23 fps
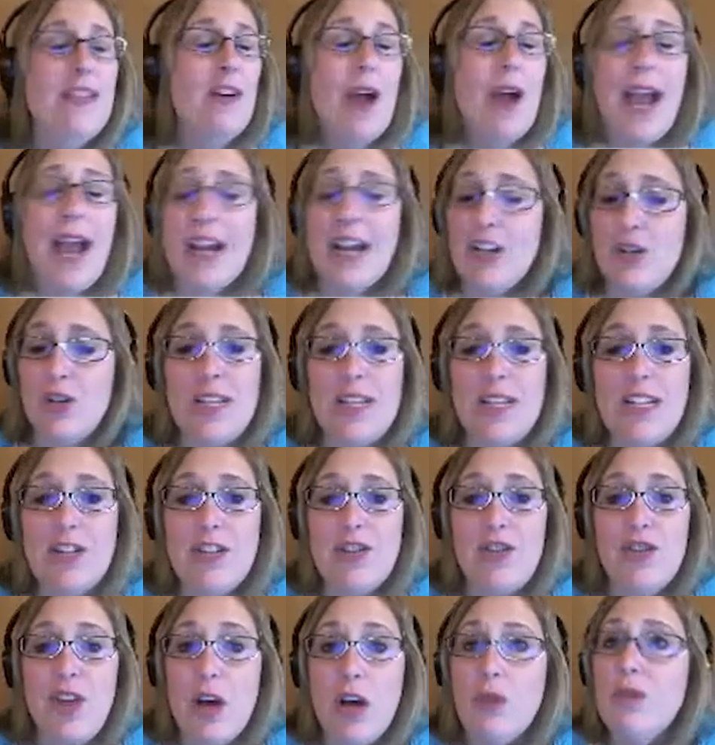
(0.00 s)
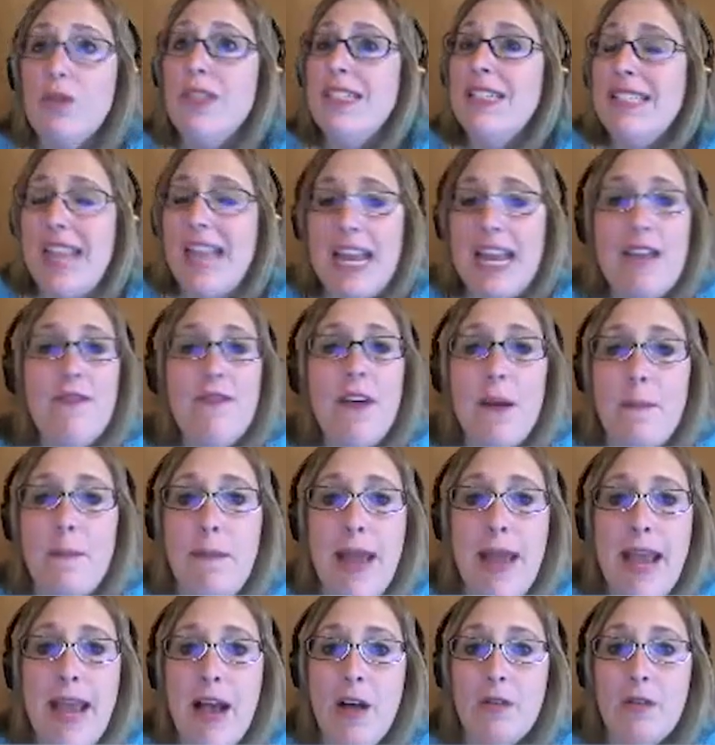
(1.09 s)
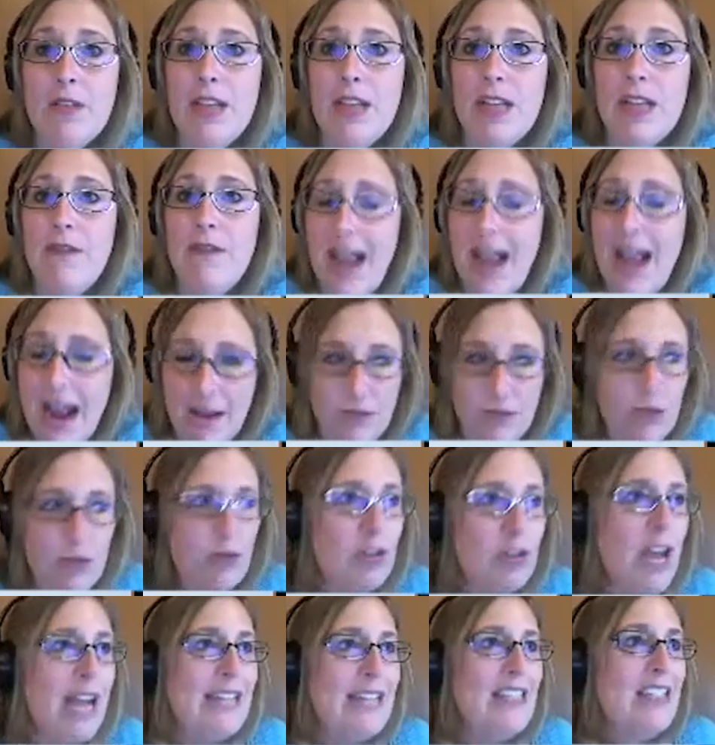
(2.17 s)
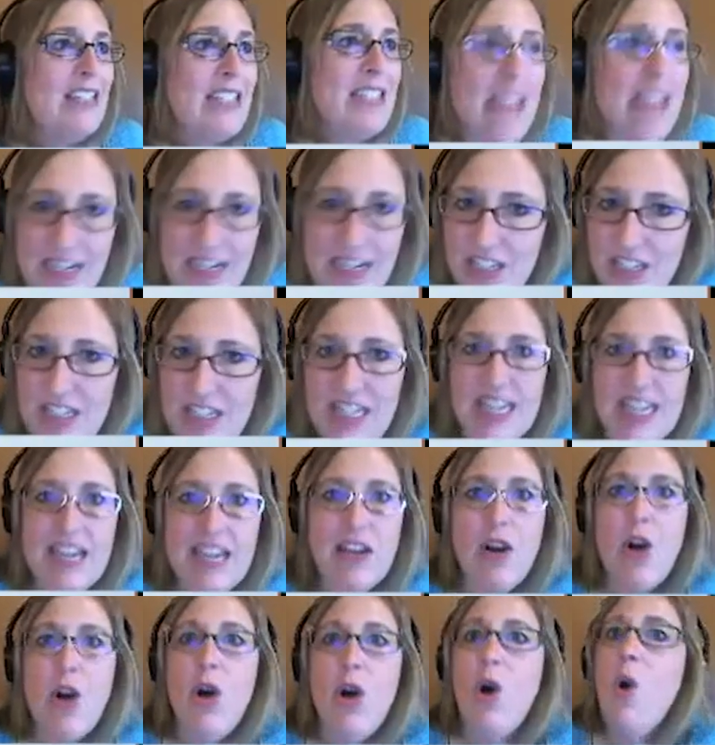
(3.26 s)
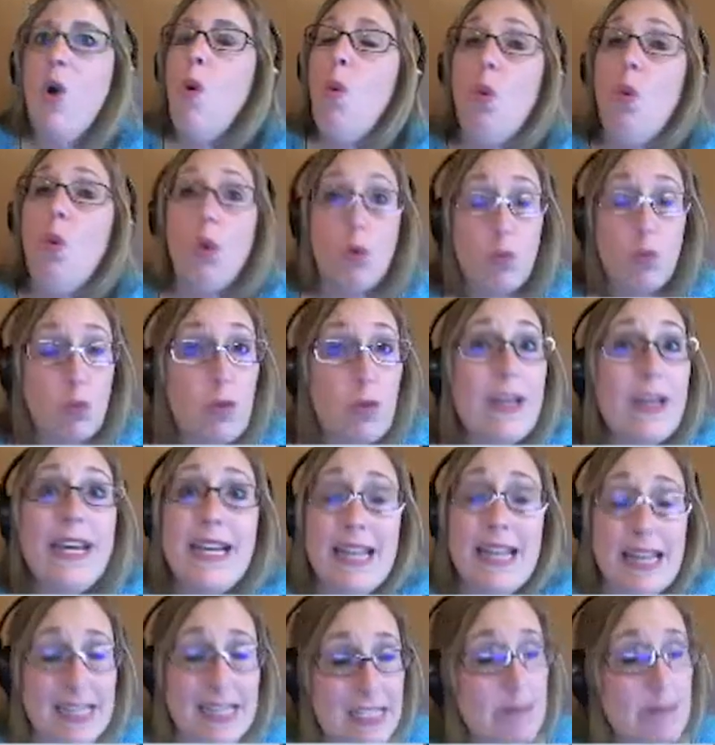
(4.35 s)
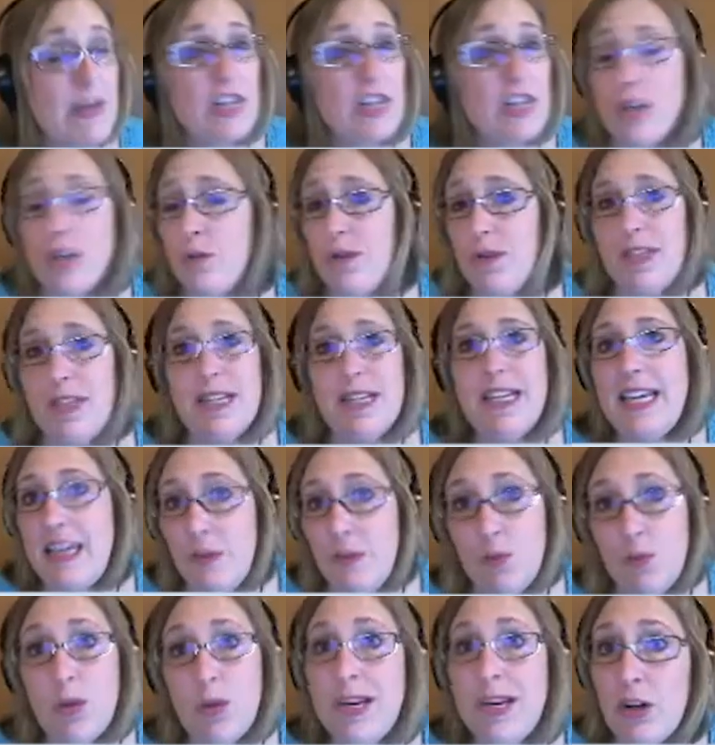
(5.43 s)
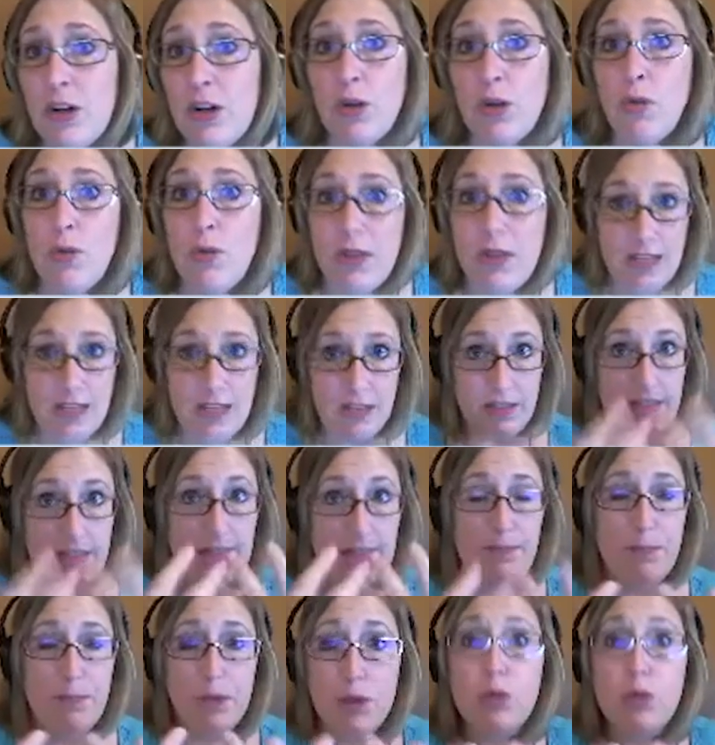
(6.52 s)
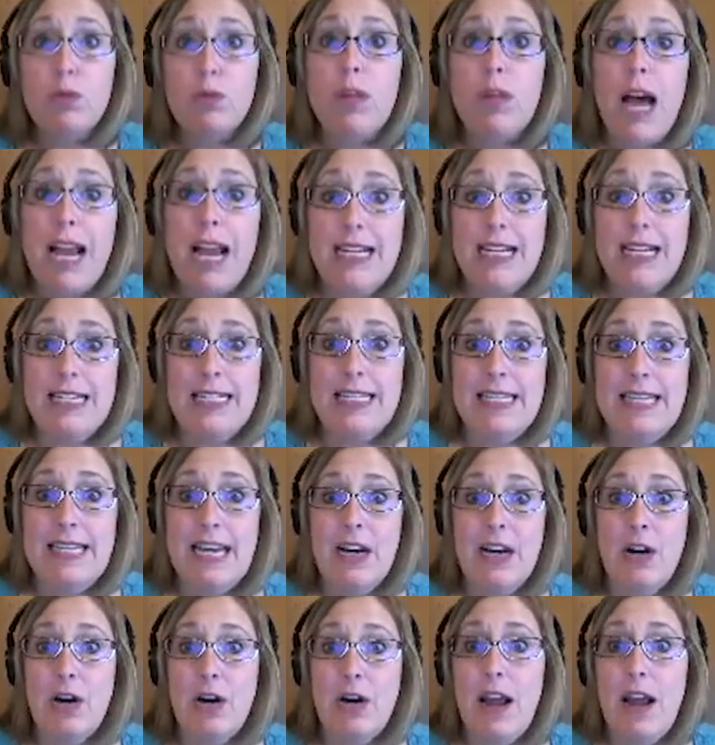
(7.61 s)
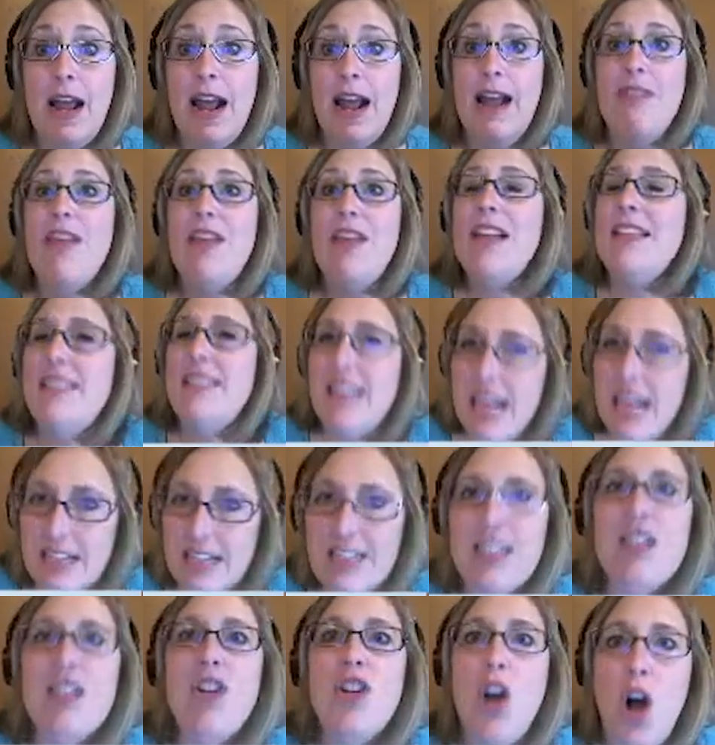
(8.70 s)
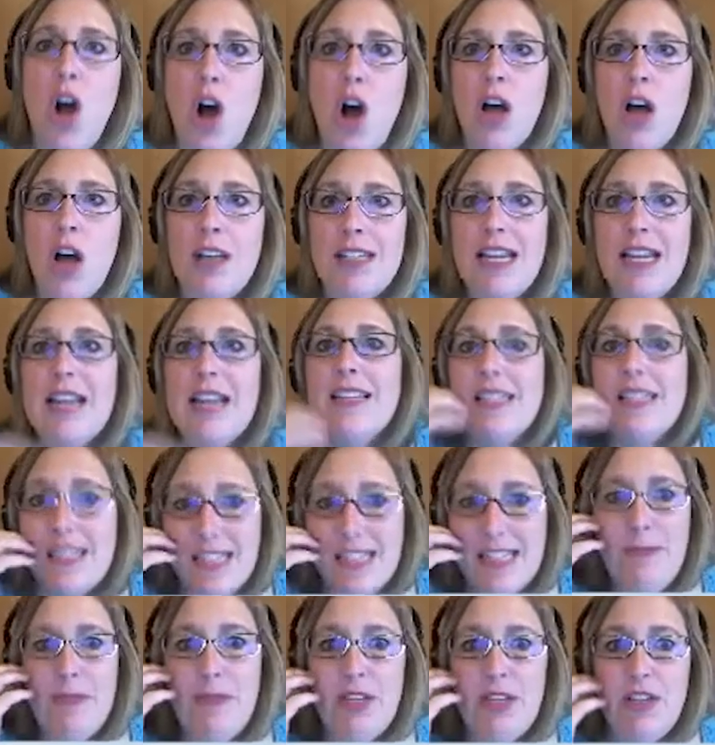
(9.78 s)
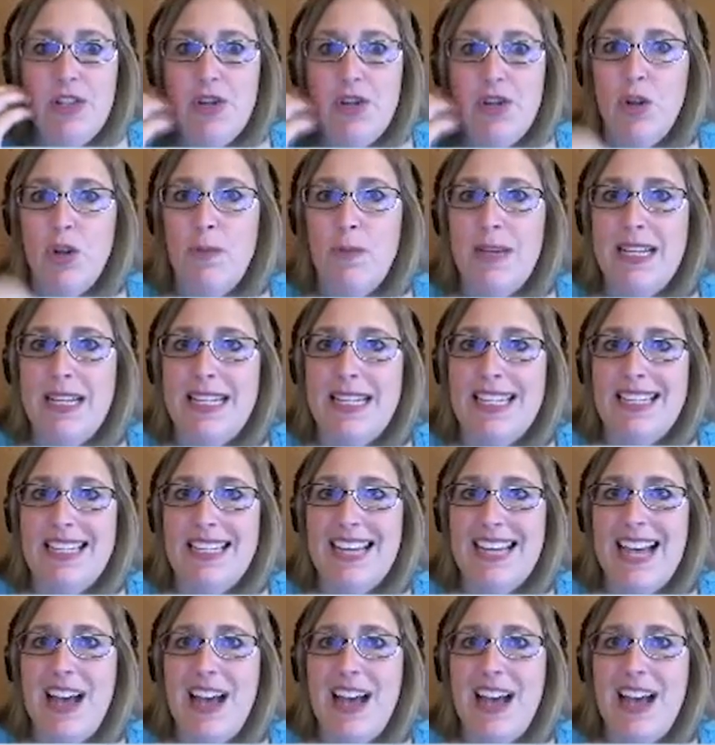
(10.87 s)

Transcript: actually is no safe amount of after lights texting or reading, especially with an e-reader where the blue light is there, that doesn't cause a sleep disturbance.